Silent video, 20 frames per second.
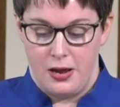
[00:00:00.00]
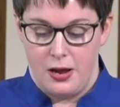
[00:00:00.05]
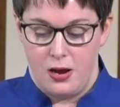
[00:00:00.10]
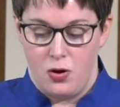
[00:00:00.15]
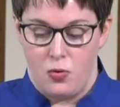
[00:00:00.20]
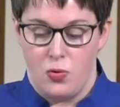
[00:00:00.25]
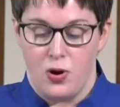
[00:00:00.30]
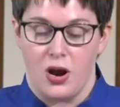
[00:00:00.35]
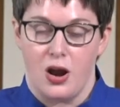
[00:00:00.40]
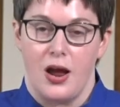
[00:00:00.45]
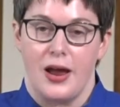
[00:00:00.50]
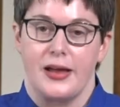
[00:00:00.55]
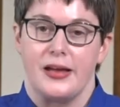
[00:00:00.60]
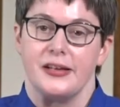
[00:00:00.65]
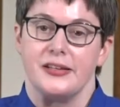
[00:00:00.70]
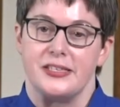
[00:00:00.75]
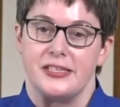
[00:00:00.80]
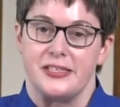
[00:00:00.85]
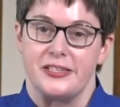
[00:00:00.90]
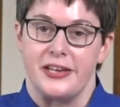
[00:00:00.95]
where I could
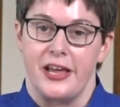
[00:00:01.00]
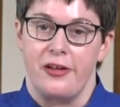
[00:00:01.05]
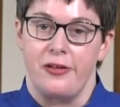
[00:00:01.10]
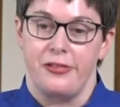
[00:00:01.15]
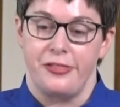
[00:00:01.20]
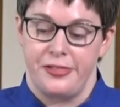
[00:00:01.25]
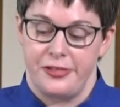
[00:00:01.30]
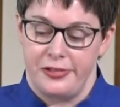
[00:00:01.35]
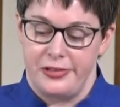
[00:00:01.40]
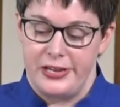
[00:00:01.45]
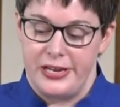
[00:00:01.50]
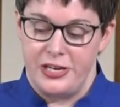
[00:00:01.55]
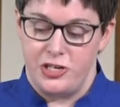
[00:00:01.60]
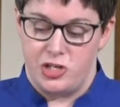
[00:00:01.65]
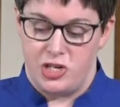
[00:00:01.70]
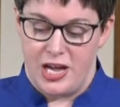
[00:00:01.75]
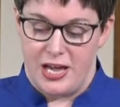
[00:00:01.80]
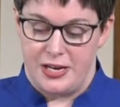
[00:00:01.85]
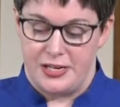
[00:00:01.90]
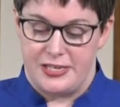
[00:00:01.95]
stealthily
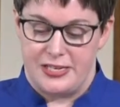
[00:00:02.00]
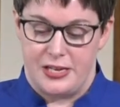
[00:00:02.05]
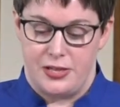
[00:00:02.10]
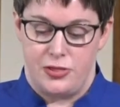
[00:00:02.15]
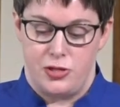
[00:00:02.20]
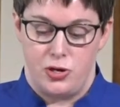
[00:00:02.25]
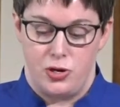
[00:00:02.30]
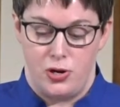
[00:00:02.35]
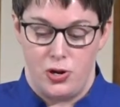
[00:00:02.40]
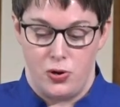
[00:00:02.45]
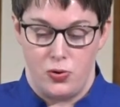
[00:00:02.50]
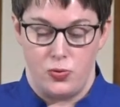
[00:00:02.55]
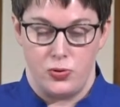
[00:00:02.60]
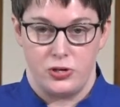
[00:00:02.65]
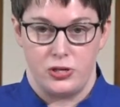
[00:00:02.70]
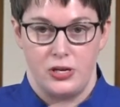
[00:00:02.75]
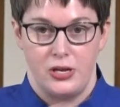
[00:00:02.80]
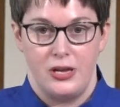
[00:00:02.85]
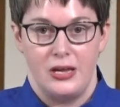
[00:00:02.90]
jettison the note